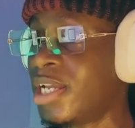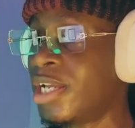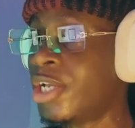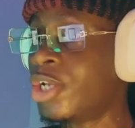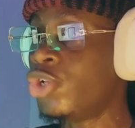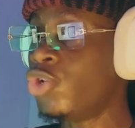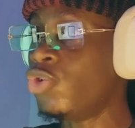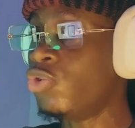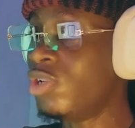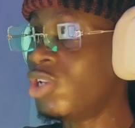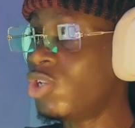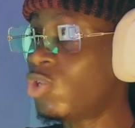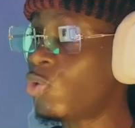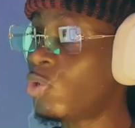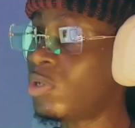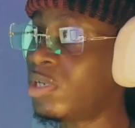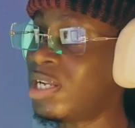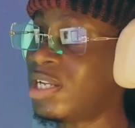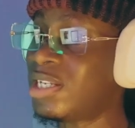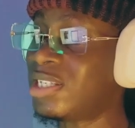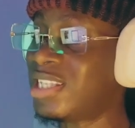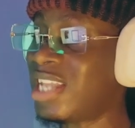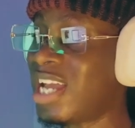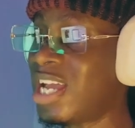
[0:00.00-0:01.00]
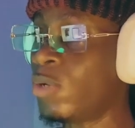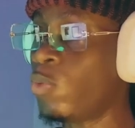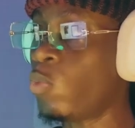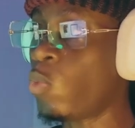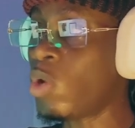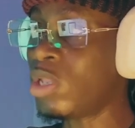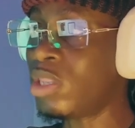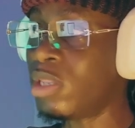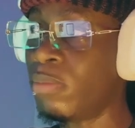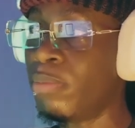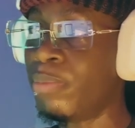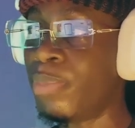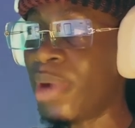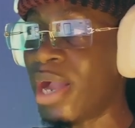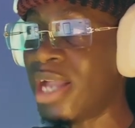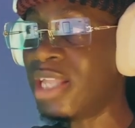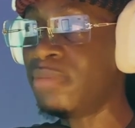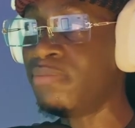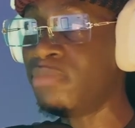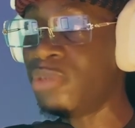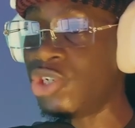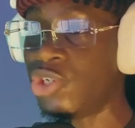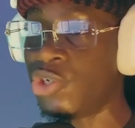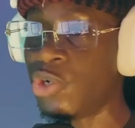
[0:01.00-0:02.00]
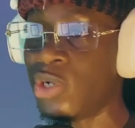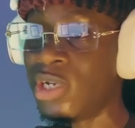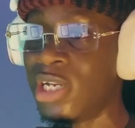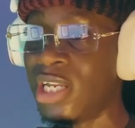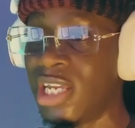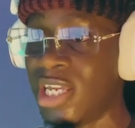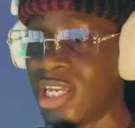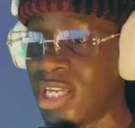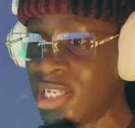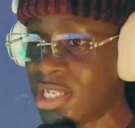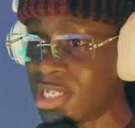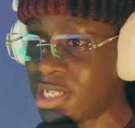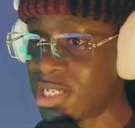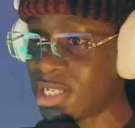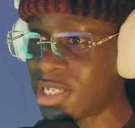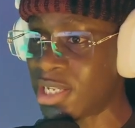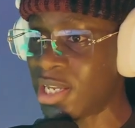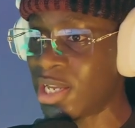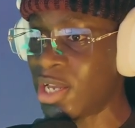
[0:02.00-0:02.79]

you need to understand what the brand mission is,